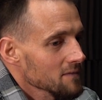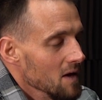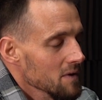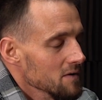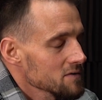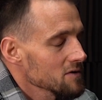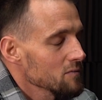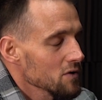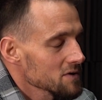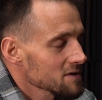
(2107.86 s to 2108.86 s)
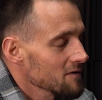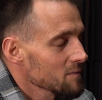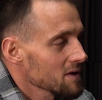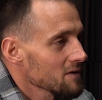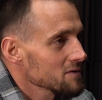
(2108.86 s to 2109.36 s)
there's still more stuff,
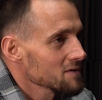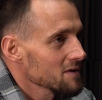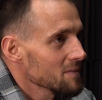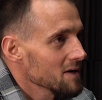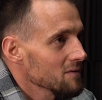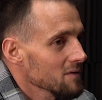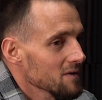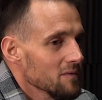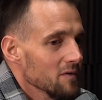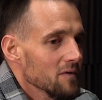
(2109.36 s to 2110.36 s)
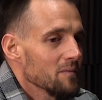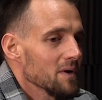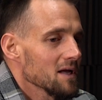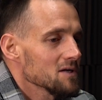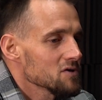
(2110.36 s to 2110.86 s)
but those are the
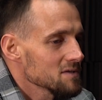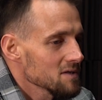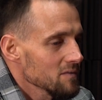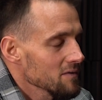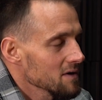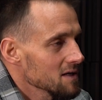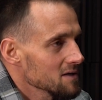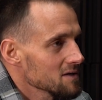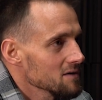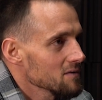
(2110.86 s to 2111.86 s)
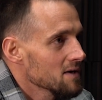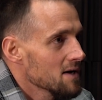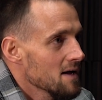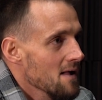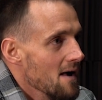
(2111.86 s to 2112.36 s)
big issues that we run into
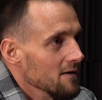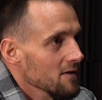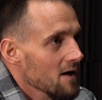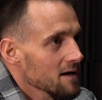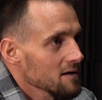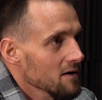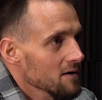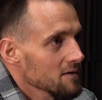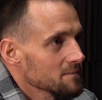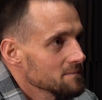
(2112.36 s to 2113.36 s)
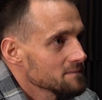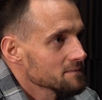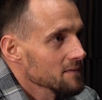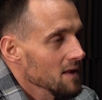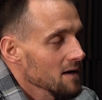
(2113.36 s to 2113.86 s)
a lot
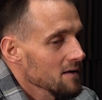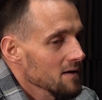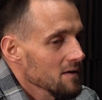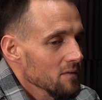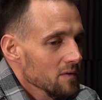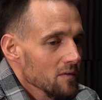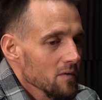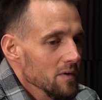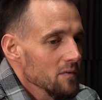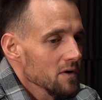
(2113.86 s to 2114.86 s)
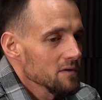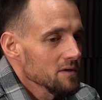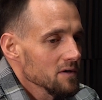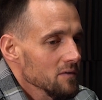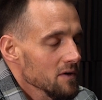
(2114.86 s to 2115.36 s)
with what we
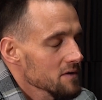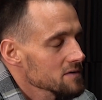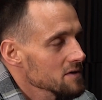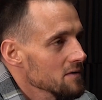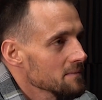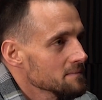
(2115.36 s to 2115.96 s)
deal with. So